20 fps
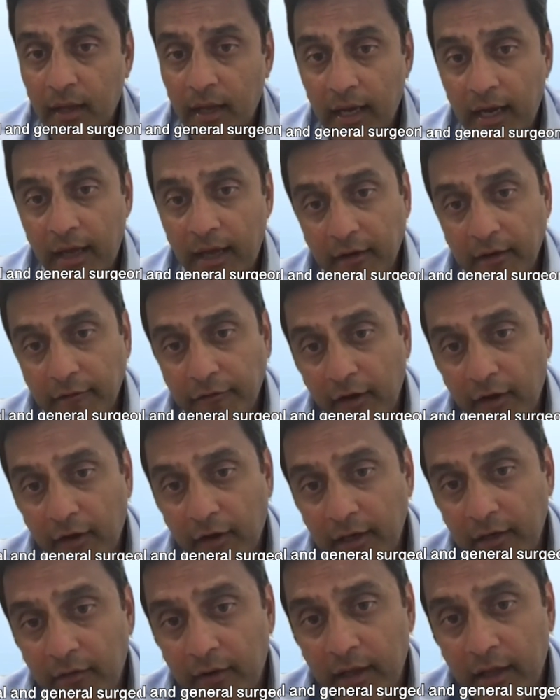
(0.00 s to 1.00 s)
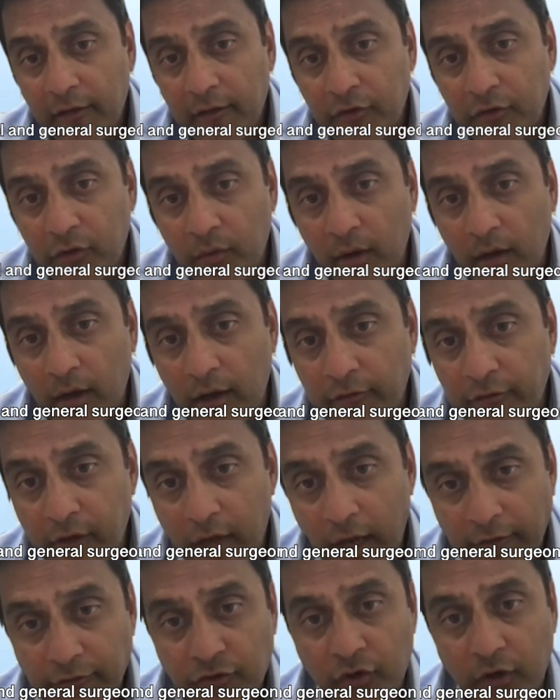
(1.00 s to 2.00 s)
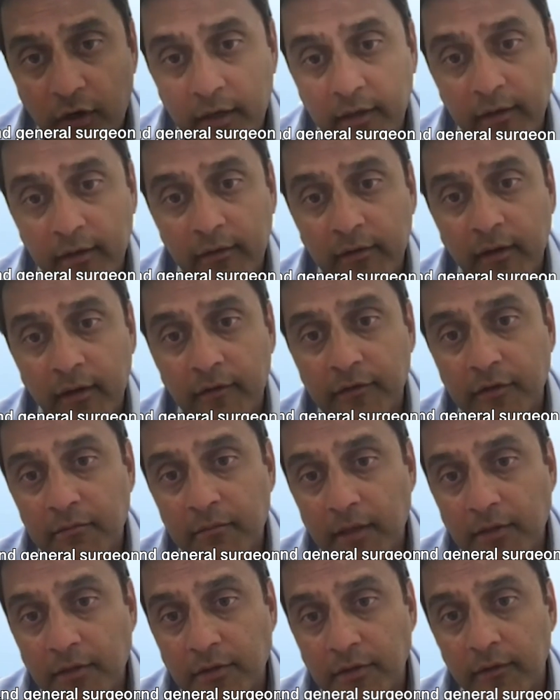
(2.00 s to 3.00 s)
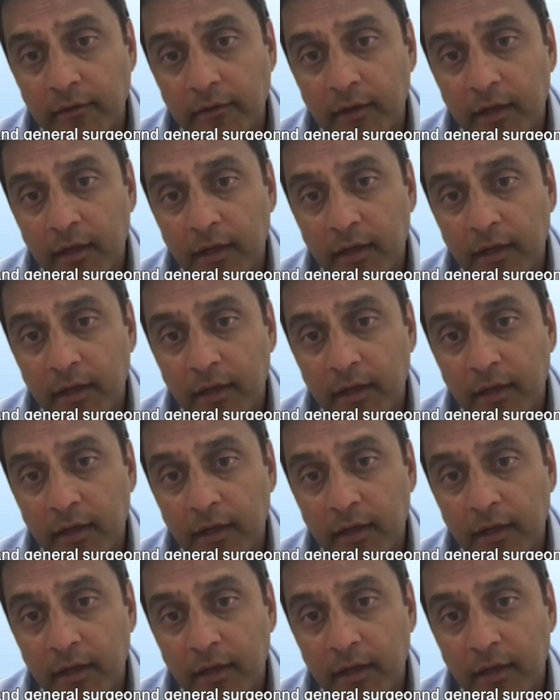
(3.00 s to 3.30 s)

And then finally, really, if you have tried conservative measures,